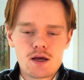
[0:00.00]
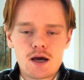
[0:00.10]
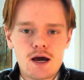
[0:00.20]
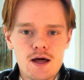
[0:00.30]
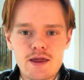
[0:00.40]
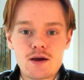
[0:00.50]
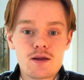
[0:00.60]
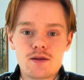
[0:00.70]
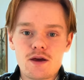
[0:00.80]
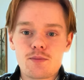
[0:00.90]

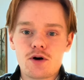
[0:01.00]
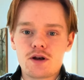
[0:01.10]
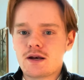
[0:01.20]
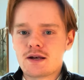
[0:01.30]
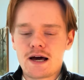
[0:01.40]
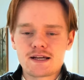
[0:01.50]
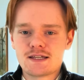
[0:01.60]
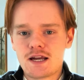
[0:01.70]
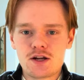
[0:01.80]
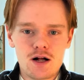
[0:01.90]
They put in
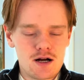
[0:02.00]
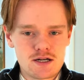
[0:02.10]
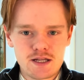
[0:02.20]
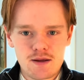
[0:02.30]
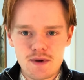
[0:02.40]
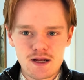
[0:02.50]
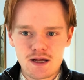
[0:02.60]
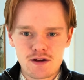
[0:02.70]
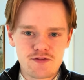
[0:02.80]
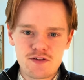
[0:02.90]
$10 and they make
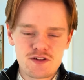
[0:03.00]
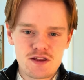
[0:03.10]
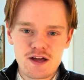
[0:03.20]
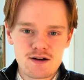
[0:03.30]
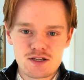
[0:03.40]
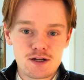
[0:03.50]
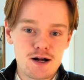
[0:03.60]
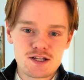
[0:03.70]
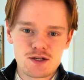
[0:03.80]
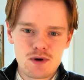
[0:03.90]

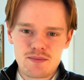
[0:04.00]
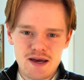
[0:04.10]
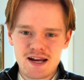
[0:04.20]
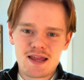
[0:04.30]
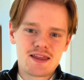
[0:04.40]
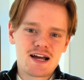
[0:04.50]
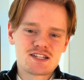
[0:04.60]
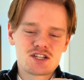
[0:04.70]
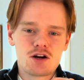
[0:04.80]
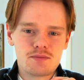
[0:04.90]
$15,000 in one bet. And
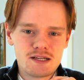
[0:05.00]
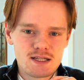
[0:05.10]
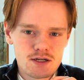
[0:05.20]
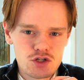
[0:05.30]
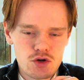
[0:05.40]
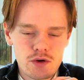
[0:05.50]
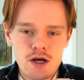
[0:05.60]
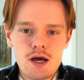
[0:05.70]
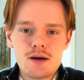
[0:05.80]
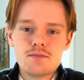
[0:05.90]
that's completely untrue.
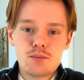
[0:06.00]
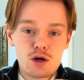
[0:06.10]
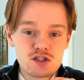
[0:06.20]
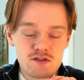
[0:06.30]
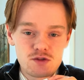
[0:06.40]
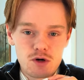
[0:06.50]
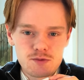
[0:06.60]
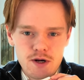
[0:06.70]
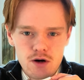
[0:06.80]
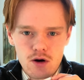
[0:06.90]
Most of the sports
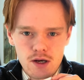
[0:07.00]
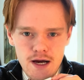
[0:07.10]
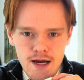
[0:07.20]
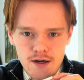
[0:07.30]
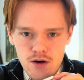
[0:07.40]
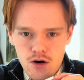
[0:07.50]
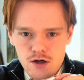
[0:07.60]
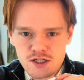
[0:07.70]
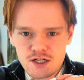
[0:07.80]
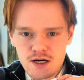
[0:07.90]
bettor online are
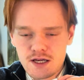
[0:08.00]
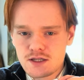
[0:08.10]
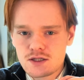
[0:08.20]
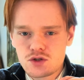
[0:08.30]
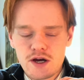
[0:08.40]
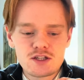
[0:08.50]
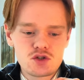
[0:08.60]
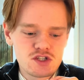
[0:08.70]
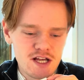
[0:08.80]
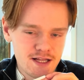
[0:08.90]
trying to
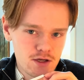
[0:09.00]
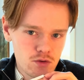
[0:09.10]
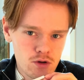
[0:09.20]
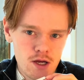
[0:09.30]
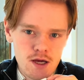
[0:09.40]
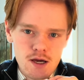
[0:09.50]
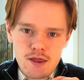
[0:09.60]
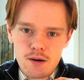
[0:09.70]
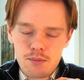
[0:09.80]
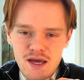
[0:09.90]
sell you
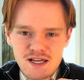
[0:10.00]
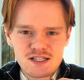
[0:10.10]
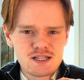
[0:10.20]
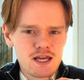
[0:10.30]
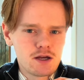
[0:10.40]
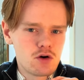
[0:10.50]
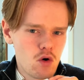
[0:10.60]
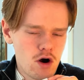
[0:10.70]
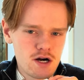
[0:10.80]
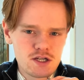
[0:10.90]
their picks, a
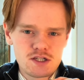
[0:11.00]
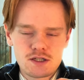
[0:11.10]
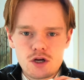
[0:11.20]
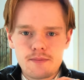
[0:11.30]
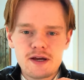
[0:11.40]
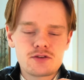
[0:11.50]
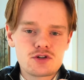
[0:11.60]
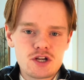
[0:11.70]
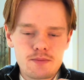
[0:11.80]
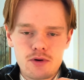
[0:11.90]
course, some
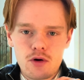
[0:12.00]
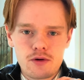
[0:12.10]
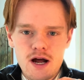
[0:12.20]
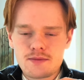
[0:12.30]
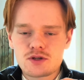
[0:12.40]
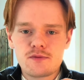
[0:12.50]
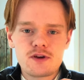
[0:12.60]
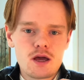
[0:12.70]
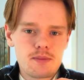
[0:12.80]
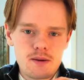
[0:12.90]
mentorship program, some
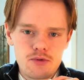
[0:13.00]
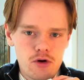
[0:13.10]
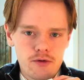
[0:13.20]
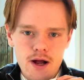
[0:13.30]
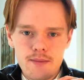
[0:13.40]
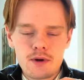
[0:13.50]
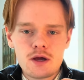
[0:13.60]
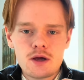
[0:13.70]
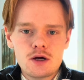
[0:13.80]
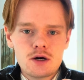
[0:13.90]
VIP program
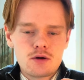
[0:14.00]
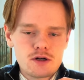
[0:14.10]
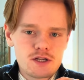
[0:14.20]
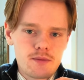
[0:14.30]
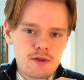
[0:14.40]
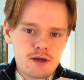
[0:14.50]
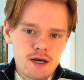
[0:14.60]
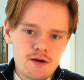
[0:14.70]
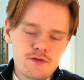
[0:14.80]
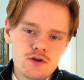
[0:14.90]
or something. And
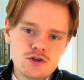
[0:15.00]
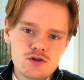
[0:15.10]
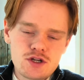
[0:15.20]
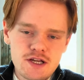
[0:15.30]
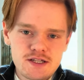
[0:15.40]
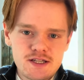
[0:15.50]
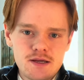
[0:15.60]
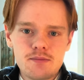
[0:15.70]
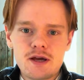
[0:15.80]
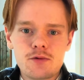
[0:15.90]
if you usually see
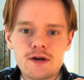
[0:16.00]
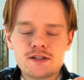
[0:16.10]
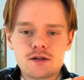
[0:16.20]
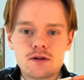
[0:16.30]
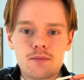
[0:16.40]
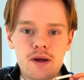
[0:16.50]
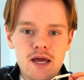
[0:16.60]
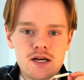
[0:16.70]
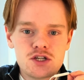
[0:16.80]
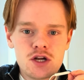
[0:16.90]
big wins on their
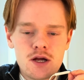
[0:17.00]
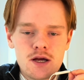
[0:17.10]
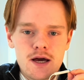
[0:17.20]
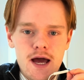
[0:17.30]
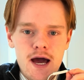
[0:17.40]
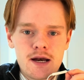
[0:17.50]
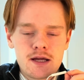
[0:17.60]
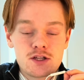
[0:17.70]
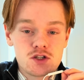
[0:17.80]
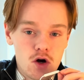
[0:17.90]
page, and
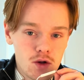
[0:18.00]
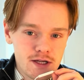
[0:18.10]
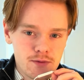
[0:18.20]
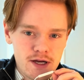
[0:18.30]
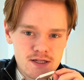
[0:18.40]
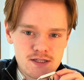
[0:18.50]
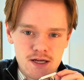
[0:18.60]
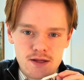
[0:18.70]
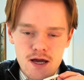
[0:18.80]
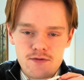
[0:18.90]
it's only wins and
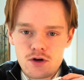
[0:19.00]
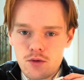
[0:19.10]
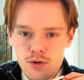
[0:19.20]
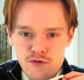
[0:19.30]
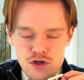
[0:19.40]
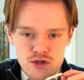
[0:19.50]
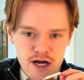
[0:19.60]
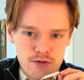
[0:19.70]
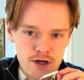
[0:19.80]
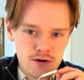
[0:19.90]
they have no proven track
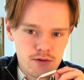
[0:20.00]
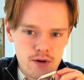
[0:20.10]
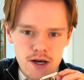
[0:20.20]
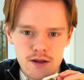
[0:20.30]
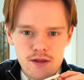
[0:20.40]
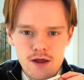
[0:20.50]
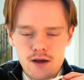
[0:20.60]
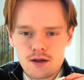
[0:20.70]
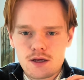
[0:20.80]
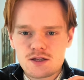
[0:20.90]
record or
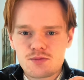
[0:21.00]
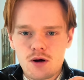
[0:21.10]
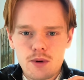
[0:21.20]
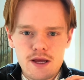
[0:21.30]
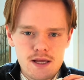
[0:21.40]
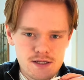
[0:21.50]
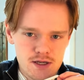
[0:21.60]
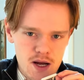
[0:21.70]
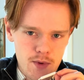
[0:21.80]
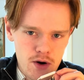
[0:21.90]
anything, it's probably a
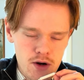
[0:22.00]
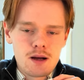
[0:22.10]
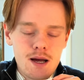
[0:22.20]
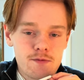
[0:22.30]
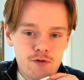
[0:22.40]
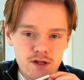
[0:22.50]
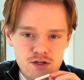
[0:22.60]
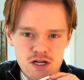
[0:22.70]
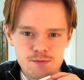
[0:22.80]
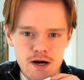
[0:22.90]
scammer. I'm fully
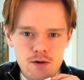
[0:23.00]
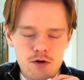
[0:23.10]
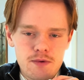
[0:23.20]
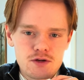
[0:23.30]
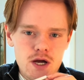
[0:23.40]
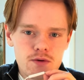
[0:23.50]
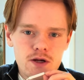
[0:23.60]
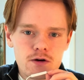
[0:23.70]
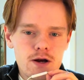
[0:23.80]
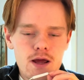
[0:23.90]
transparent with my track
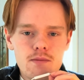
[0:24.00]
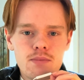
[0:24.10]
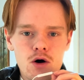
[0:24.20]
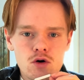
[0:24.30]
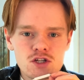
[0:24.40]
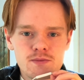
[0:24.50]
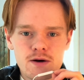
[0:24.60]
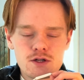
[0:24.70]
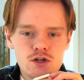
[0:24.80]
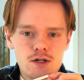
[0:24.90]
record. I post my
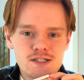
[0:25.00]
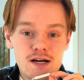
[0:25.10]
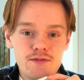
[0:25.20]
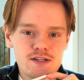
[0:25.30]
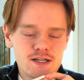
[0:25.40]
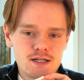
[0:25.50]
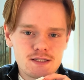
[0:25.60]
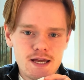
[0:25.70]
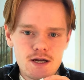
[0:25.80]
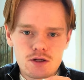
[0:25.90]
results every single
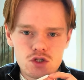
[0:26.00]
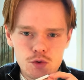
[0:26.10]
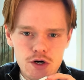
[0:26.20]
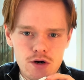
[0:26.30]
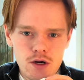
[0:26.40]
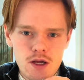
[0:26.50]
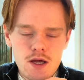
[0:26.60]
day on Twitter.